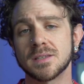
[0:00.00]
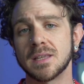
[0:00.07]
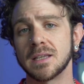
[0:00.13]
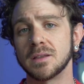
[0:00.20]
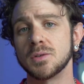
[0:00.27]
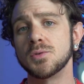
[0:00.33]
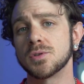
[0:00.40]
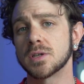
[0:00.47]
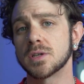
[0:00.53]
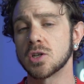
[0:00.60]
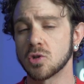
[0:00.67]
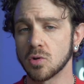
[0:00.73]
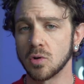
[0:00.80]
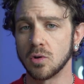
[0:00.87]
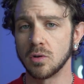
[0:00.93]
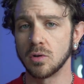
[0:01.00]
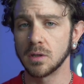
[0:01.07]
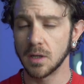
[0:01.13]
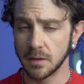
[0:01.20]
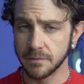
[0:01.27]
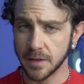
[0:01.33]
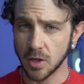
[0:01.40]
they lose control
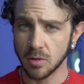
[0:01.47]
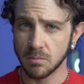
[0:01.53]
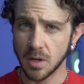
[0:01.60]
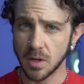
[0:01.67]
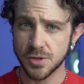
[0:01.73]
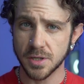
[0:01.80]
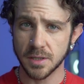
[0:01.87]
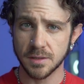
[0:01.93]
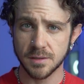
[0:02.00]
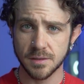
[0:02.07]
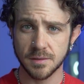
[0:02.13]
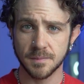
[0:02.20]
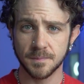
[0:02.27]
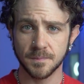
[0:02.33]
of their emotions.